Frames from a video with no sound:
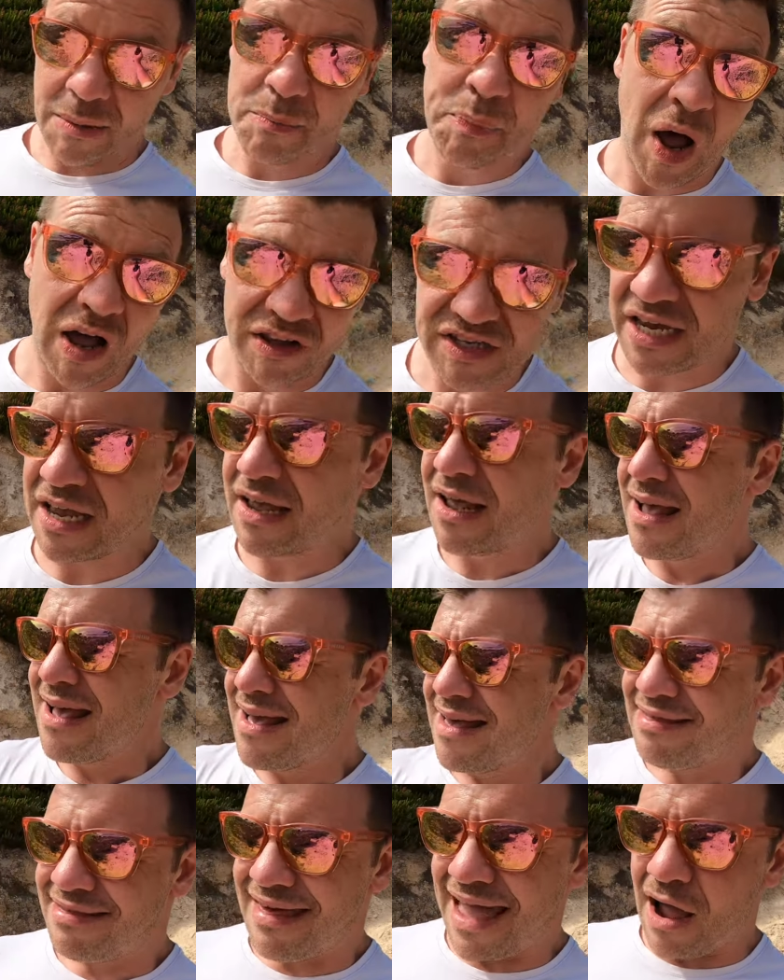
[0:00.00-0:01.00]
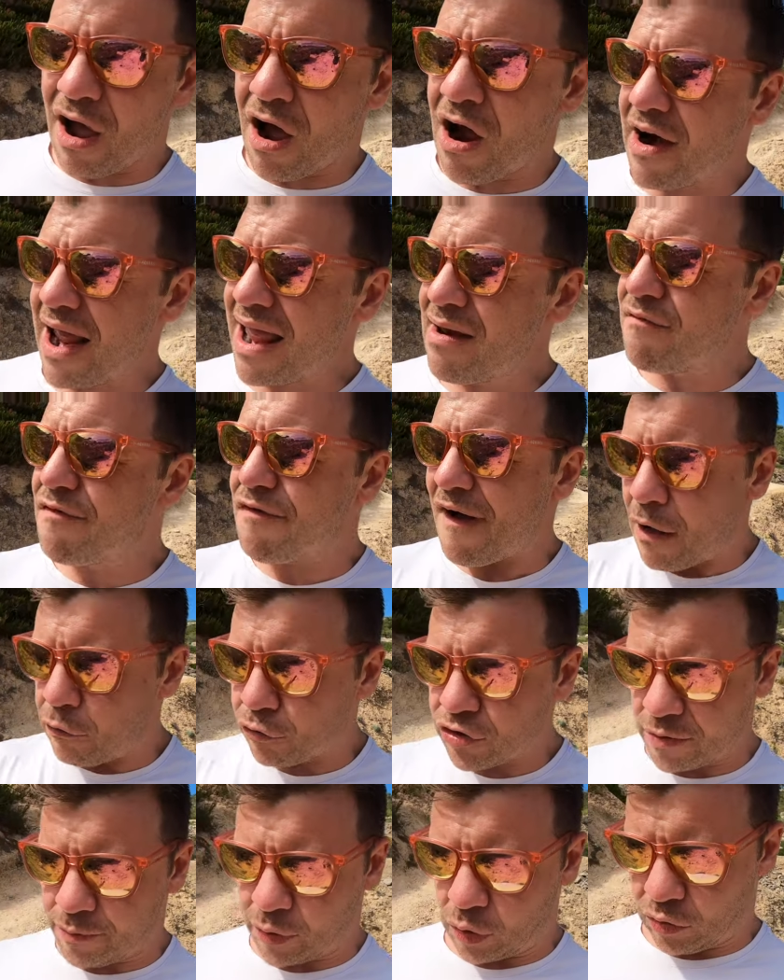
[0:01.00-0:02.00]
But they are
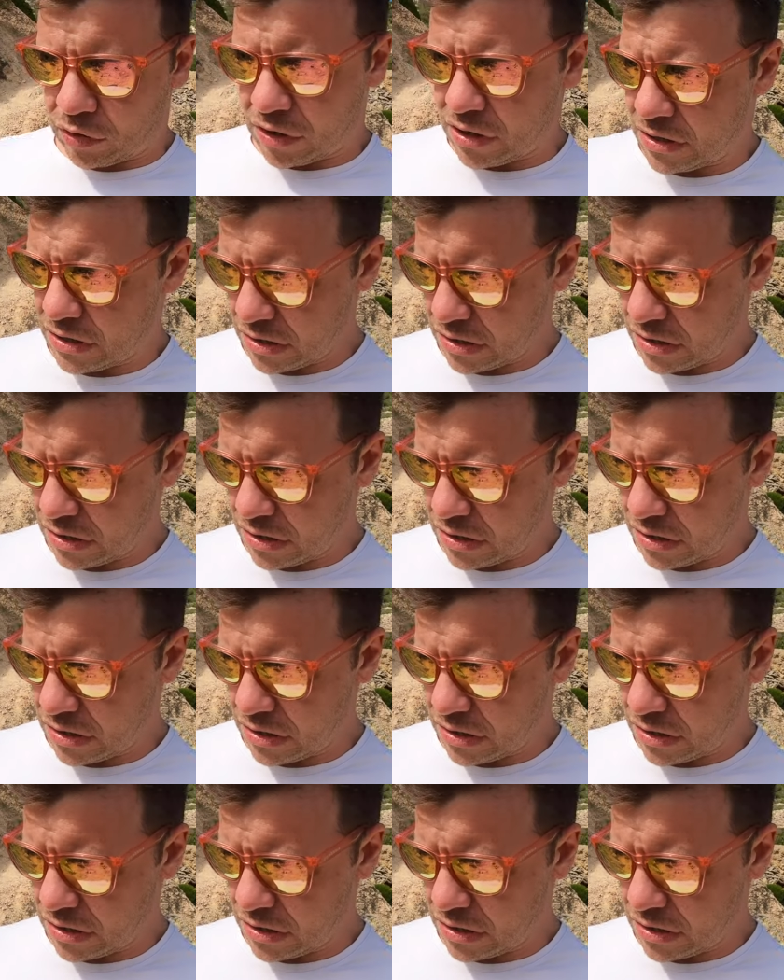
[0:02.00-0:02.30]
invaluable